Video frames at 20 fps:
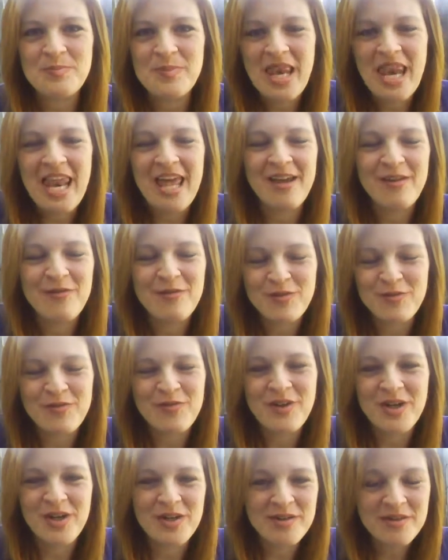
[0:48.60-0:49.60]
life
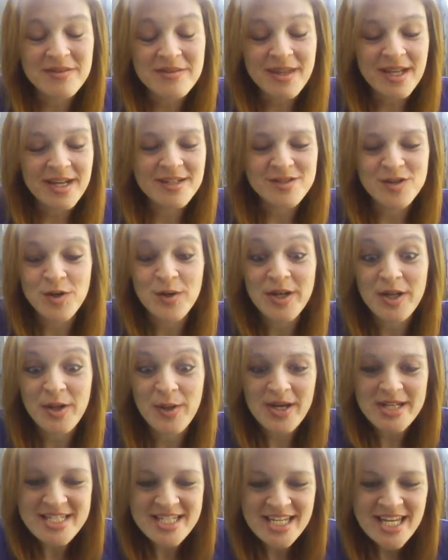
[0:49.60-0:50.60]
that is already
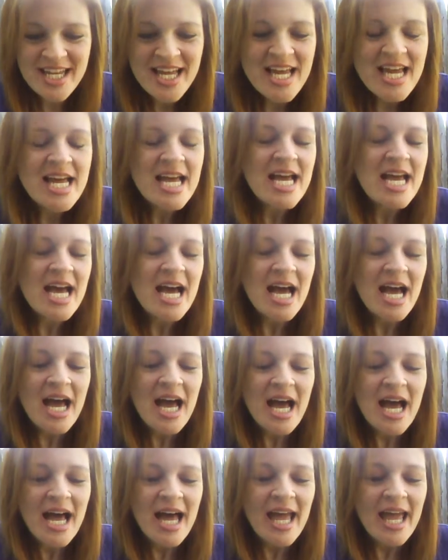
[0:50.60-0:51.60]
crazy.
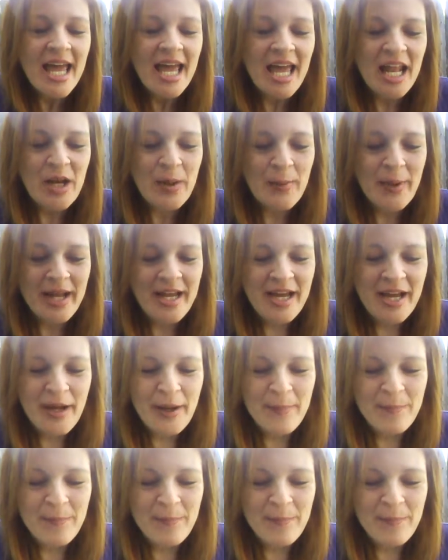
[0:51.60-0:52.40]
Anyway,